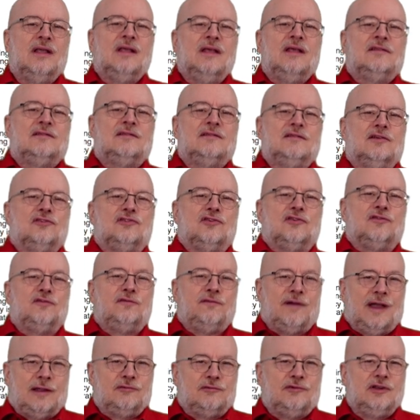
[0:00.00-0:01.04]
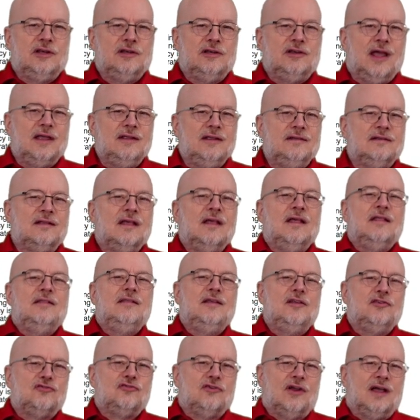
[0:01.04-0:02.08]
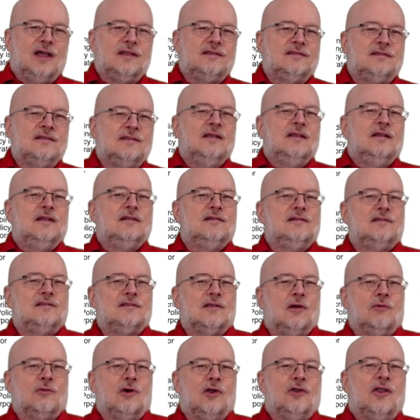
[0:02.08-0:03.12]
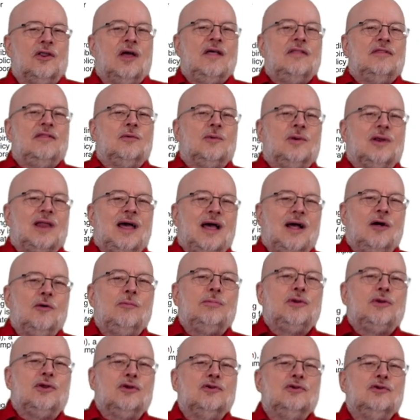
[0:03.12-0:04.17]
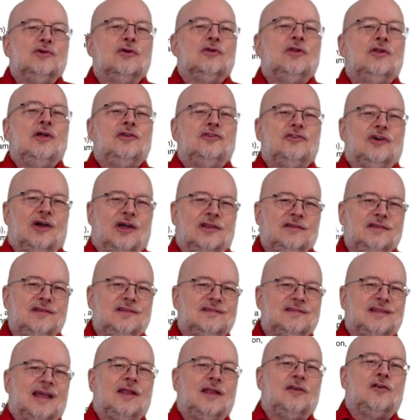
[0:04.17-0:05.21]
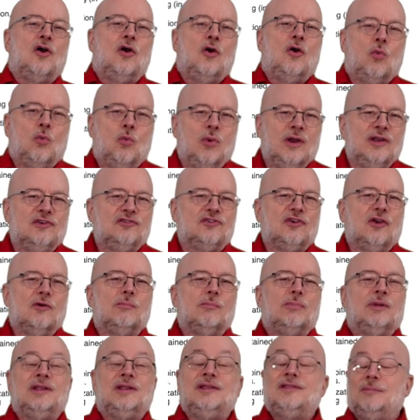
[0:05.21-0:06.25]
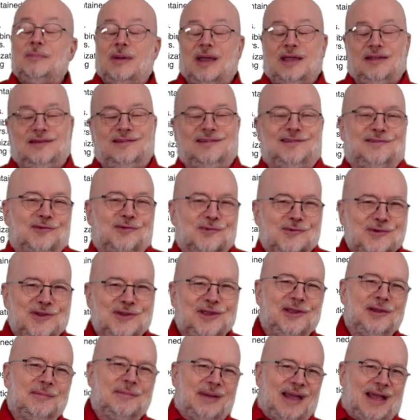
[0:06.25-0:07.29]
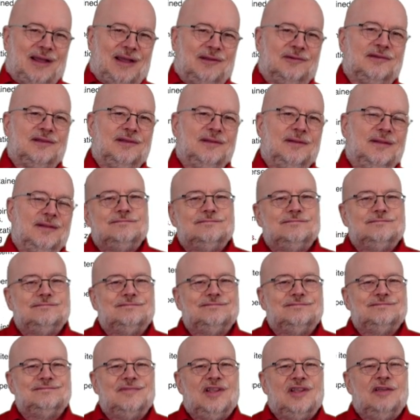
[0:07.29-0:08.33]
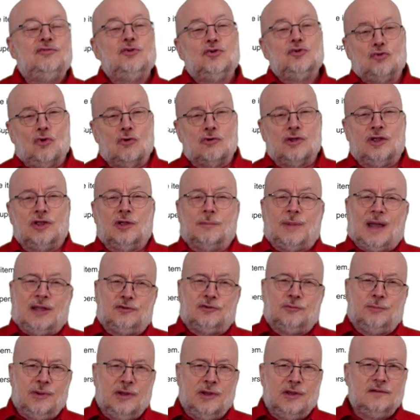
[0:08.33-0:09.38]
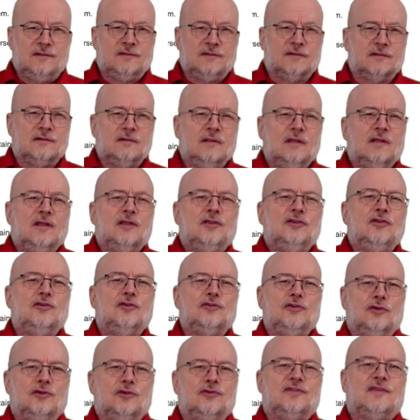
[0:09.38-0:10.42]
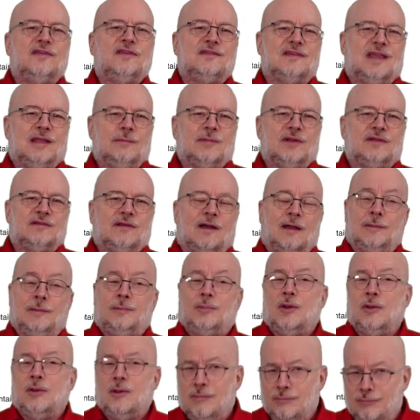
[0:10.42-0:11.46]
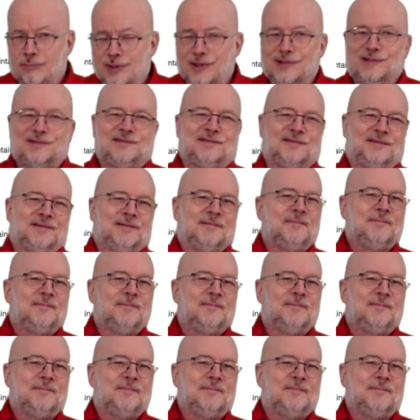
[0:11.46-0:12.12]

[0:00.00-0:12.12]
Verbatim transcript: such as founding date, the address, and so on that will help Google to understand which company the page is talking about. If you're talking about a person, you'll use the schema type person.